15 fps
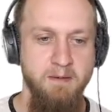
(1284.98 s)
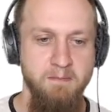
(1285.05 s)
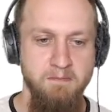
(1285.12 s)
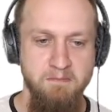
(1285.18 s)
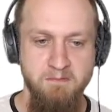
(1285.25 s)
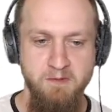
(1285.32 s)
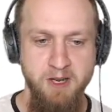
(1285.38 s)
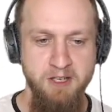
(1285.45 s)

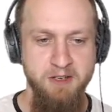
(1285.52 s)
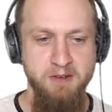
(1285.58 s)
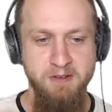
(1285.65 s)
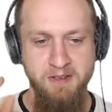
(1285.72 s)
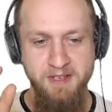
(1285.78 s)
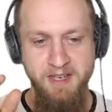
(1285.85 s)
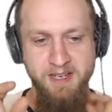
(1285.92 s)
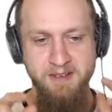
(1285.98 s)
write code
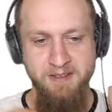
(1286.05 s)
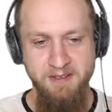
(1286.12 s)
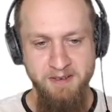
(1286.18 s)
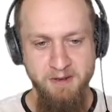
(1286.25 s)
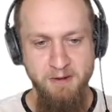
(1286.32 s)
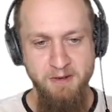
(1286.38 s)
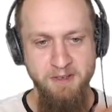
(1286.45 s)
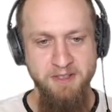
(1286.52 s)
that
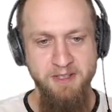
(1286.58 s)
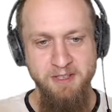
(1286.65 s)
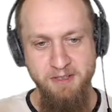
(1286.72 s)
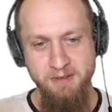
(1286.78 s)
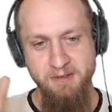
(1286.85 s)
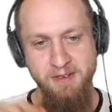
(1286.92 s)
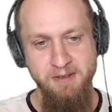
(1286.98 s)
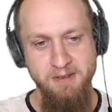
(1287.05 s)
hooks into
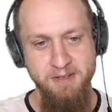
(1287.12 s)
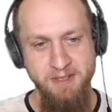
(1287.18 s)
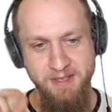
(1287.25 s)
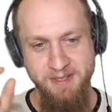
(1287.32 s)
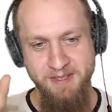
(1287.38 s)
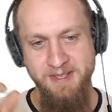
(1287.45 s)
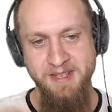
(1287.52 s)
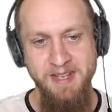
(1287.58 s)

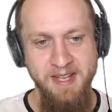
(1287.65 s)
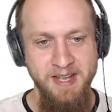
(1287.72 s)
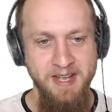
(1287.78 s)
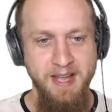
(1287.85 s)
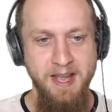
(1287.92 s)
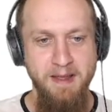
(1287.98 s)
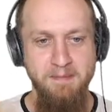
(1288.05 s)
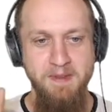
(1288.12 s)
those
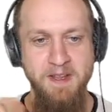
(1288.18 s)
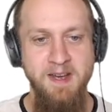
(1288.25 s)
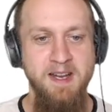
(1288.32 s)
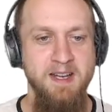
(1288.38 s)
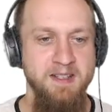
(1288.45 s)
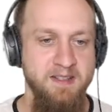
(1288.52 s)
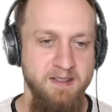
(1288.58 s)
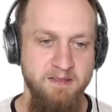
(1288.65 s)

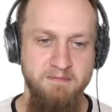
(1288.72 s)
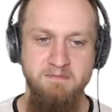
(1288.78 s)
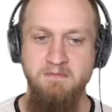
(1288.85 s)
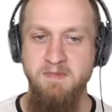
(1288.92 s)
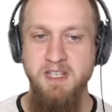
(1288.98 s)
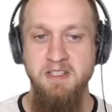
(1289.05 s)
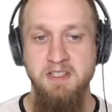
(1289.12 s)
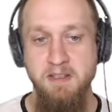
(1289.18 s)
APIs and
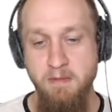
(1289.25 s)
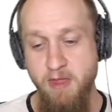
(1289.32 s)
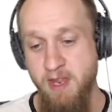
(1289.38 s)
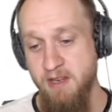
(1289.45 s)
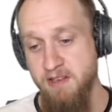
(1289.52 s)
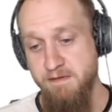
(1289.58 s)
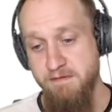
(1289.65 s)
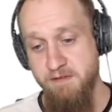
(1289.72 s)
does something
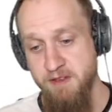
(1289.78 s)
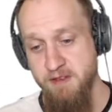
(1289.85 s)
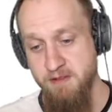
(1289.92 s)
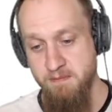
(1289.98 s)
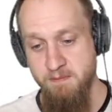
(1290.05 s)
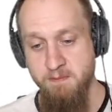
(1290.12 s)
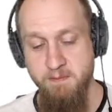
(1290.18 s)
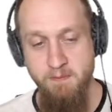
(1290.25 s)
different
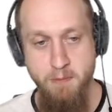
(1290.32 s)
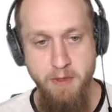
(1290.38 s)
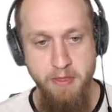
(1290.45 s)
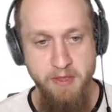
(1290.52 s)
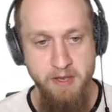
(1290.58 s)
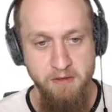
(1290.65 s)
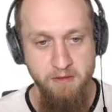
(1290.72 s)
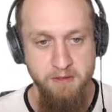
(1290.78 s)
with
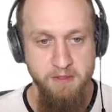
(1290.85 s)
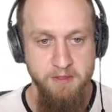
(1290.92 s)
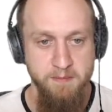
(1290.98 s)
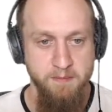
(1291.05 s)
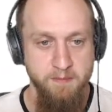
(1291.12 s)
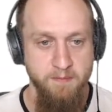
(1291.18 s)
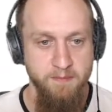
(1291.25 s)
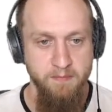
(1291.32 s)
downloads.
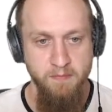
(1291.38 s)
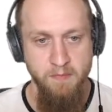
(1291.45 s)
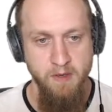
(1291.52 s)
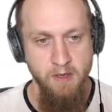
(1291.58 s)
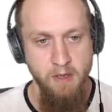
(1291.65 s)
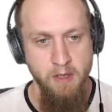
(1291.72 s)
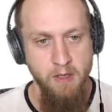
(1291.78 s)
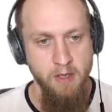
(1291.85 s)

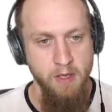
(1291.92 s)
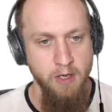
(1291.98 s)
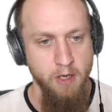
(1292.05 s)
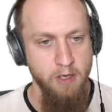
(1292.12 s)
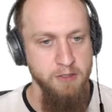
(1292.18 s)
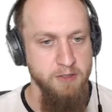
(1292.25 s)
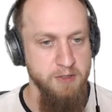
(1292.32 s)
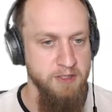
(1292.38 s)

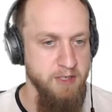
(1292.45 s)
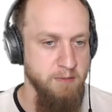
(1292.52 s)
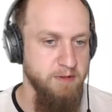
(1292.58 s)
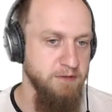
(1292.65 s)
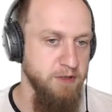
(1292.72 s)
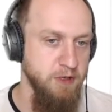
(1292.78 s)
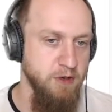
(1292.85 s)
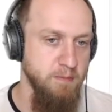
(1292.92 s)
Also, some of the
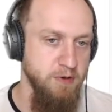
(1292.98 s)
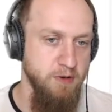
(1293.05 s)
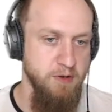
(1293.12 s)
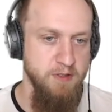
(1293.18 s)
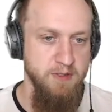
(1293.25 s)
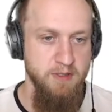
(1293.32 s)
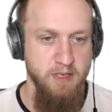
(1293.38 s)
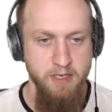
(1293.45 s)

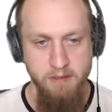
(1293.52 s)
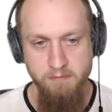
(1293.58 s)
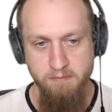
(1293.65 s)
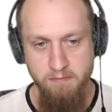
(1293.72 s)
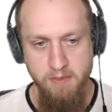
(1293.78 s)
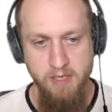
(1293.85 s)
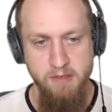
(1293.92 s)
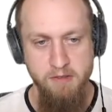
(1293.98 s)
components like
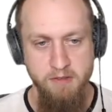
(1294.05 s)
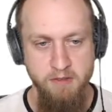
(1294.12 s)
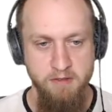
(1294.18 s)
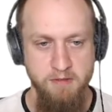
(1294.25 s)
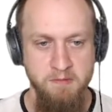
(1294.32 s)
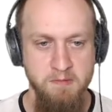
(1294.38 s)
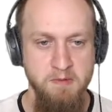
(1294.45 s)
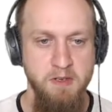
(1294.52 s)

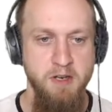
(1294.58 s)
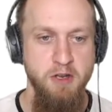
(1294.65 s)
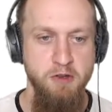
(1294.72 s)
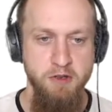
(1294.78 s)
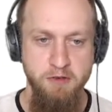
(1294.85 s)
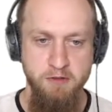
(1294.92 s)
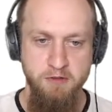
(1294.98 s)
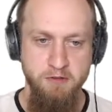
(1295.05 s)
downloads allow
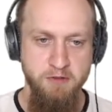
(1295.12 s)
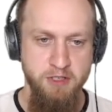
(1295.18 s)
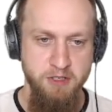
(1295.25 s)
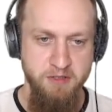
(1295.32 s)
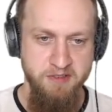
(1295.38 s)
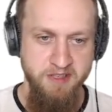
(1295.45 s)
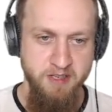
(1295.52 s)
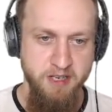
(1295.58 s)
you to
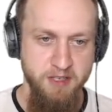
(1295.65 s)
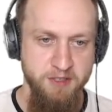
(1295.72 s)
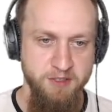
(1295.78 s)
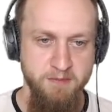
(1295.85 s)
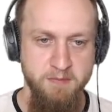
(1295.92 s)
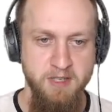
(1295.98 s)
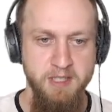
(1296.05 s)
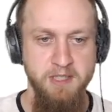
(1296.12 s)
just
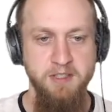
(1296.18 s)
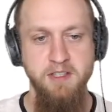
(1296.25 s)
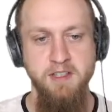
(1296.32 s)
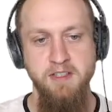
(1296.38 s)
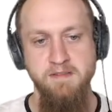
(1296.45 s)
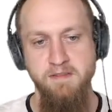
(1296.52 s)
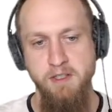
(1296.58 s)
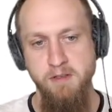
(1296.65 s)
customize
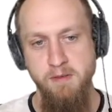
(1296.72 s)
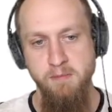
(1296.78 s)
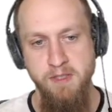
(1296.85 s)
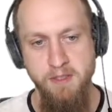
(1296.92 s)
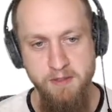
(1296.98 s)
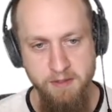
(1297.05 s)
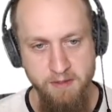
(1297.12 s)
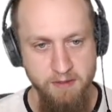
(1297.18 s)
individual
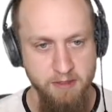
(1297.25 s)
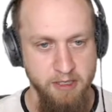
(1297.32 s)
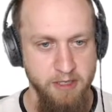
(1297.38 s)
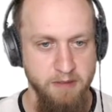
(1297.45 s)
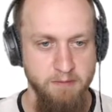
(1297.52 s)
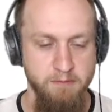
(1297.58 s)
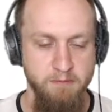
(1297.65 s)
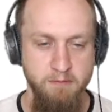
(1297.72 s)
pieces. Like,
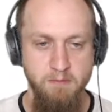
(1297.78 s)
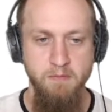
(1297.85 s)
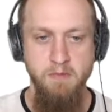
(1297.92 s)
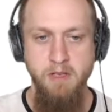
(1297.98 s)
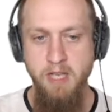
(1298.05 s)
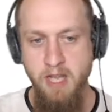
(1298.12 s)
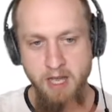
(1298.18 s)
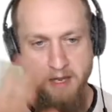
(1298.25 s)

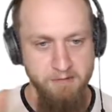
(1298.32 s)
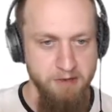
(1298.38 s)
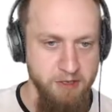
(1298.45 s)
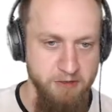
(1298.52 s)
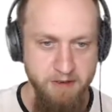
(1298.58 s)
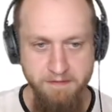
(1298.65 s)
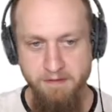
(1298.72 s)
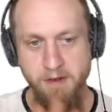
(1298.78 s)
yeah, I want to
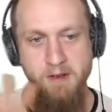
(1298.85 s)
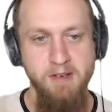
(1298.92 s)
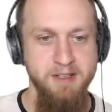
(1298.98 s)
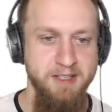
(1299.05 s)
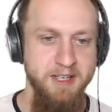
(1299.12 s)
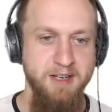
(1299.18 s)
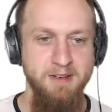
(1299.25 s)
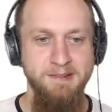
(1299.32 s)
have all the
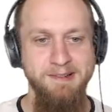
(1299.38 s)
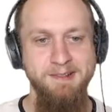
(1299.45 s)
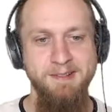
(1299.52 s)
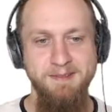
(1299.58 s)
download